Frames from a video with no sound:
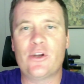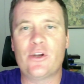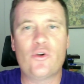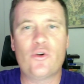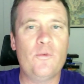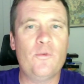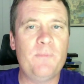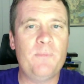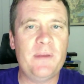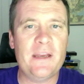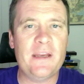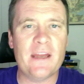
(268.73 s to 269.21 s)

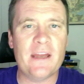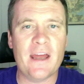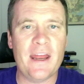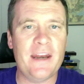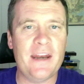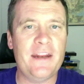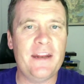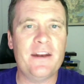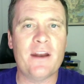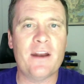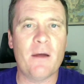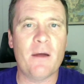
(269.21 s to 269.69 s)
could be
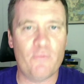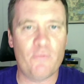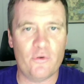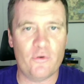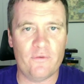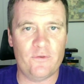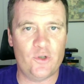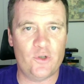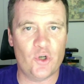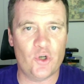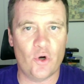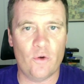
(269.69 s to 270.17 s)
any number
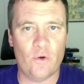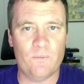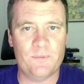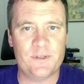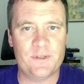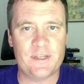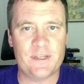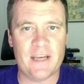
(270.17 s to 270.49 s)
of jobs